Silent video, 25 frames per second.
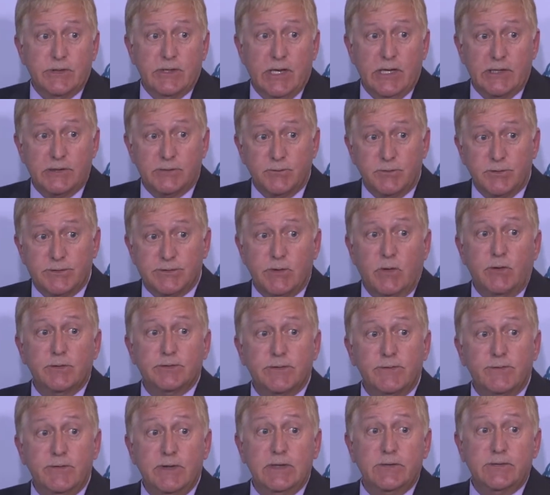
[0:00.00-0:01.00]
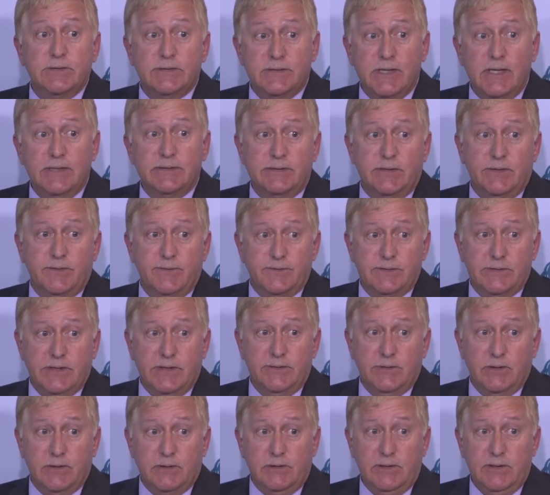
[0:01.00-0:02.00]
as a result of the incentives
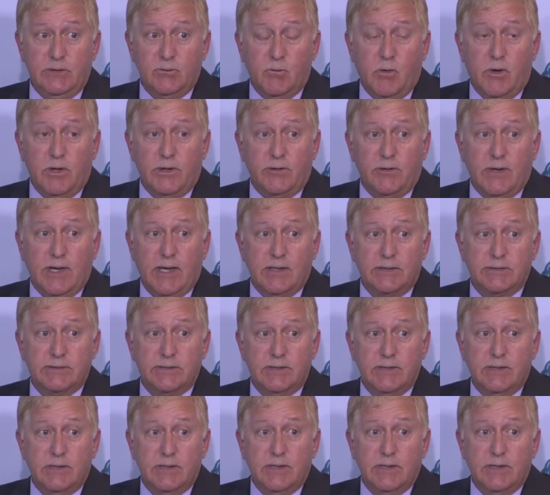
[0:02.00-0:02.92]
in the Clean Water Act.